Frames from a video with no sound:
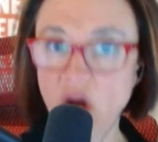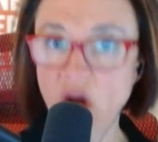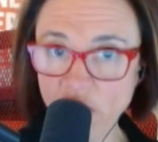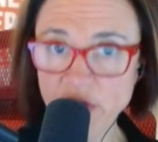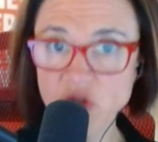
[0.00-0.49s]

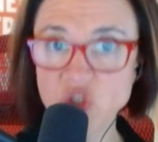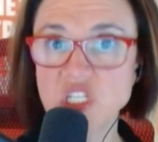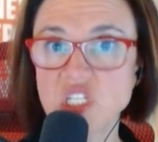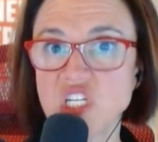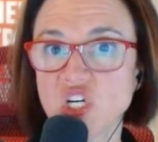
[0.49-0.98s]
almost
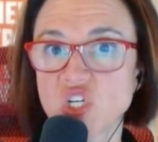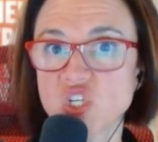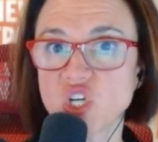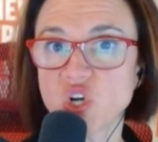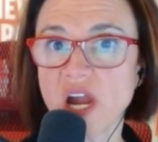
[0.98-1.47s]
in tears,
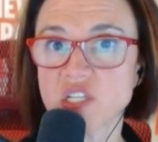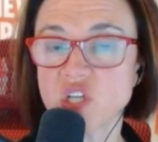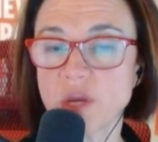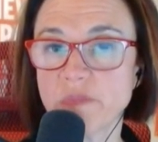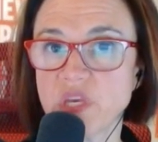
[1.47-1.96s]
she cracked
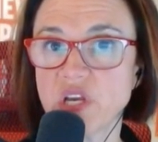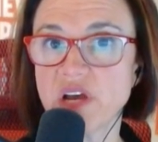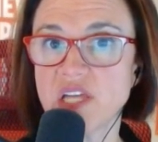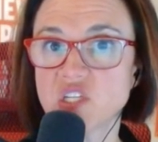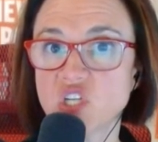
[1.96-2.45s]
up
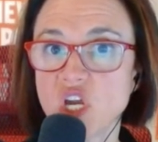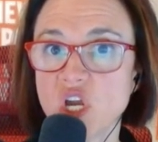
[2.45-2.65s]
because